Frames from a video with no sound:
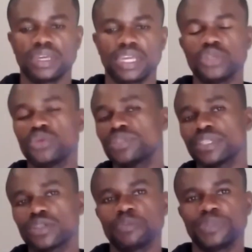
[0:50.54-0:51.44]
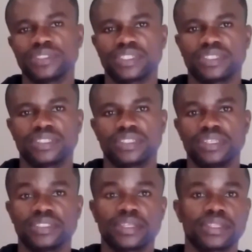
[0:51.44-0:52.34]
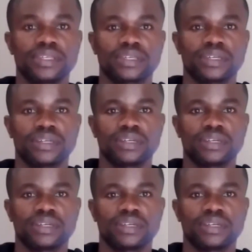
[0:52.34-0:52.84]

and using computer is a thing,